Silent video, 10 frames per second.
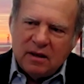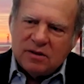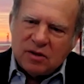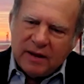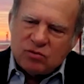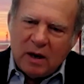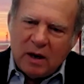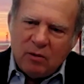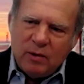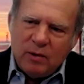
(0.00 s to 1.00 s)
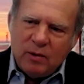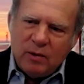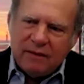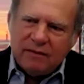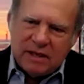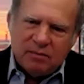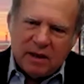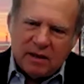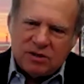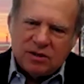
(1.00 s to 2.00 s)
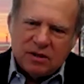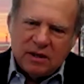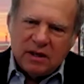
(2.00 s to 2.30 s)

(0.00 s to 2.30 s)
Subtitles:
So that's why we haven't seen much.